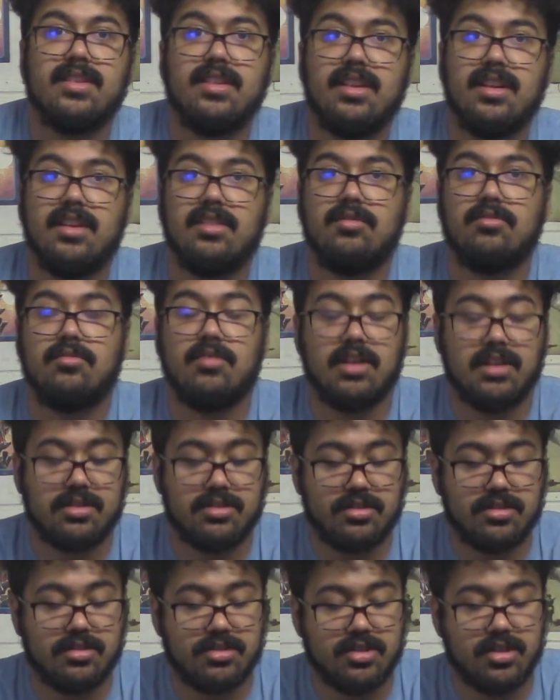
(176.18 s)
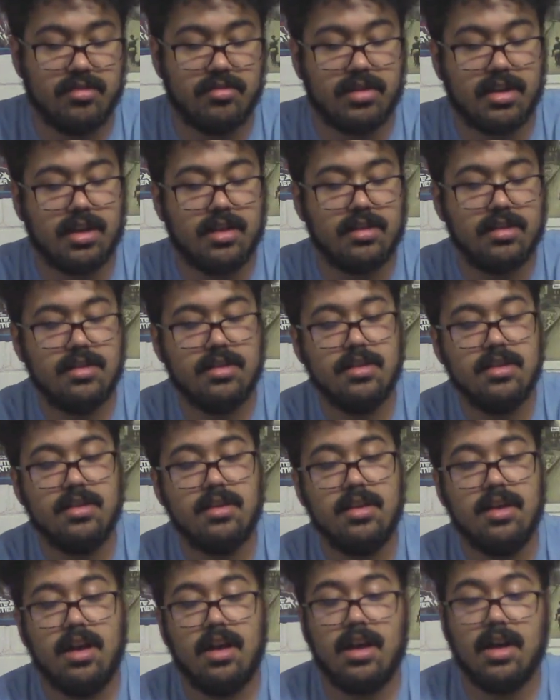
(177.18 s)
you know, watched the show yet.
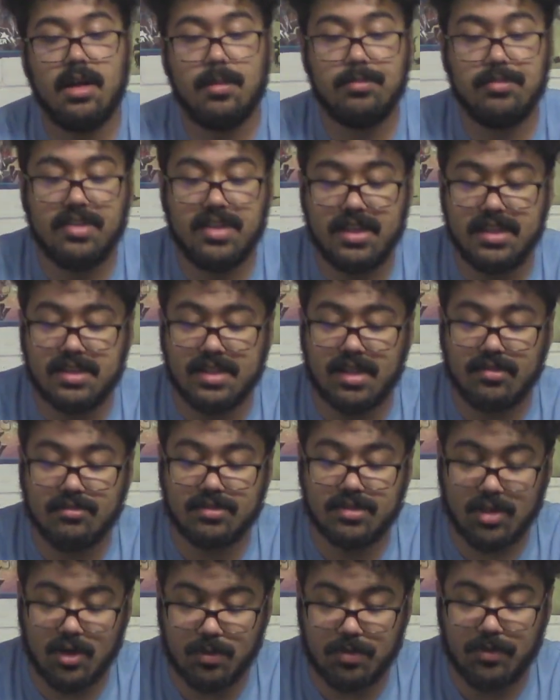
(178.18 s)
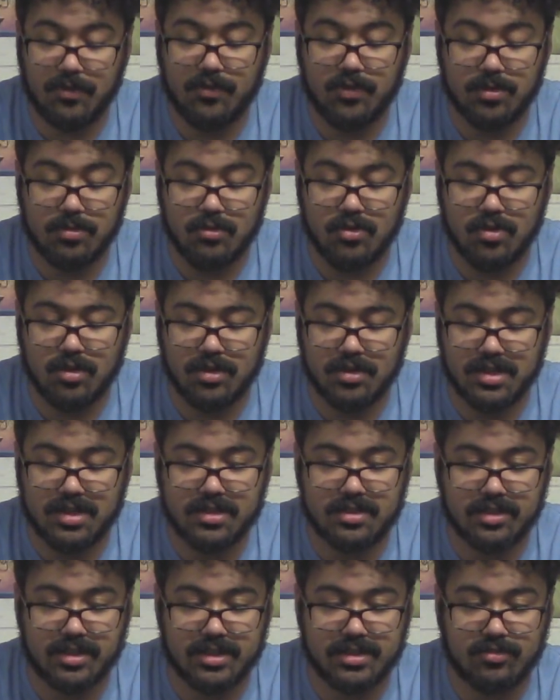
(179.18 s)
Um, these, I was hoping for more of
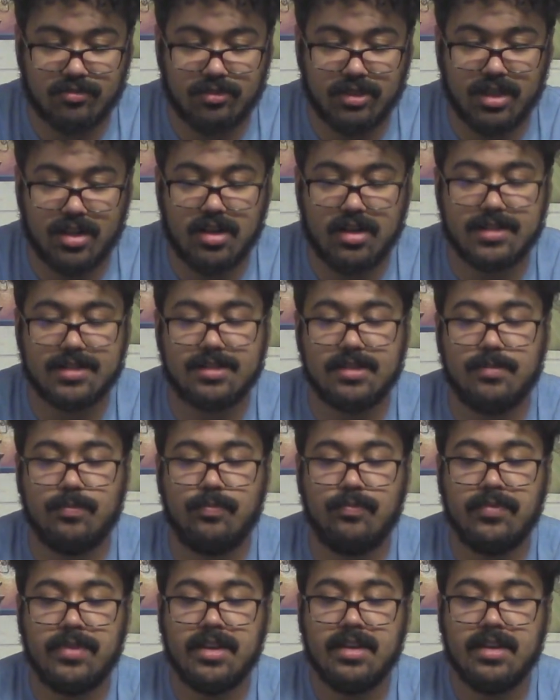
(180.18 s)
these, so that's really awesome.